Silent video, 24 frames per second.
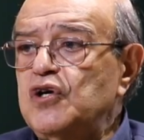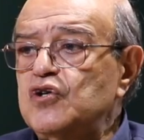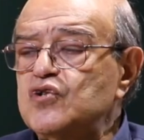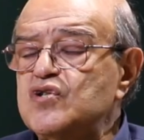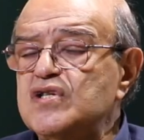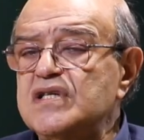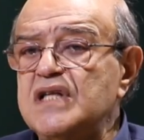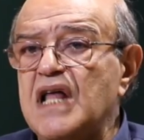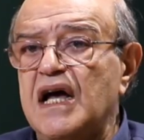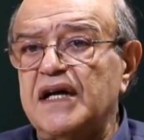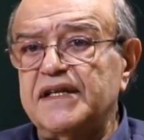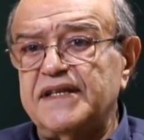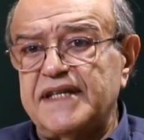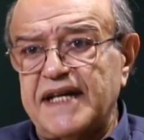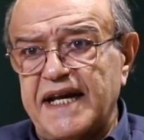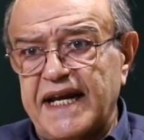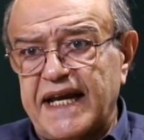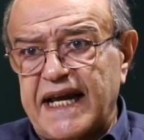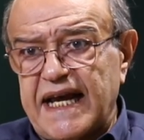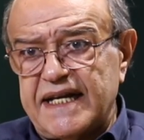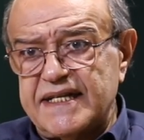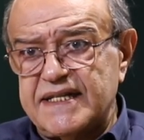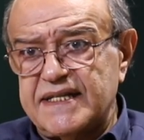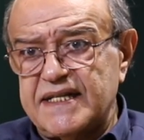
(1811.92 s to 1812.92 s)
use
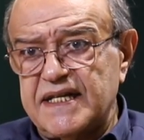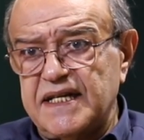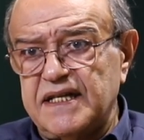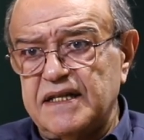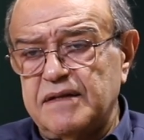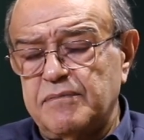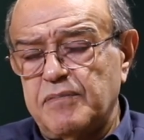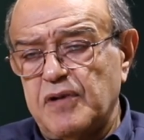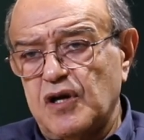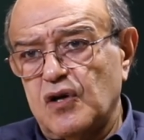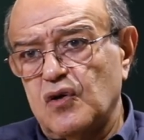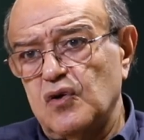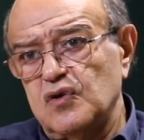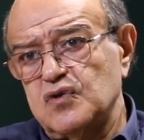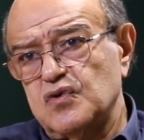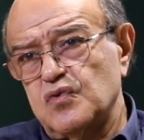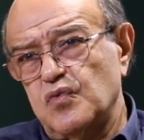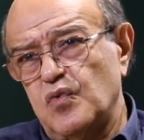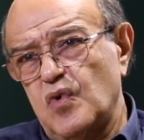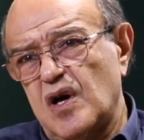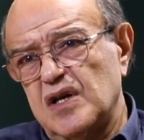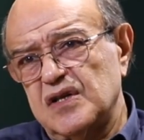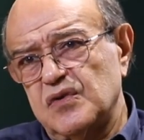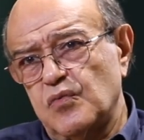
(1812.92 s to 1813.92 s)
nitric acid because
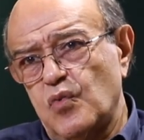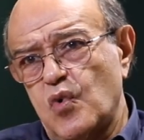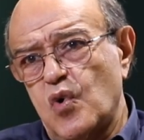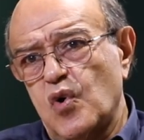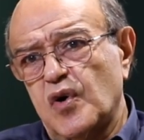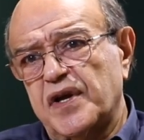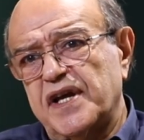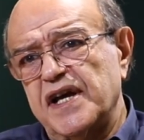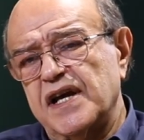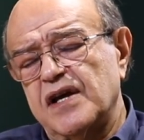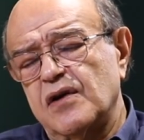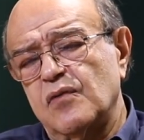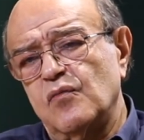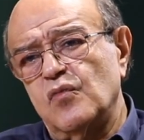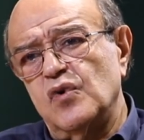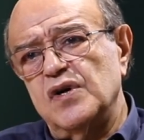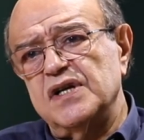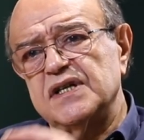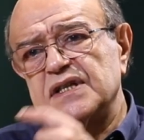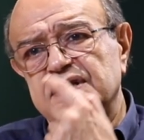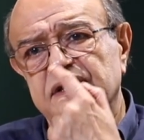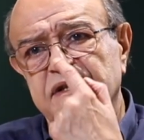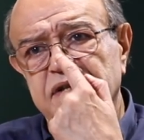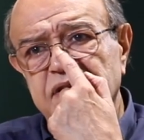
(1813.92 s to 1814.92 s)
we were working
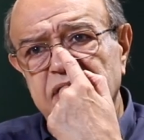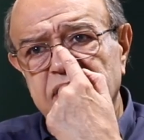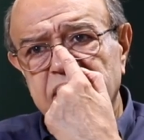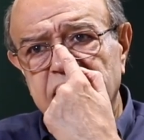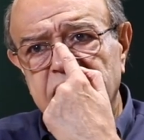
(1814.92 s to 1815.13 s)
with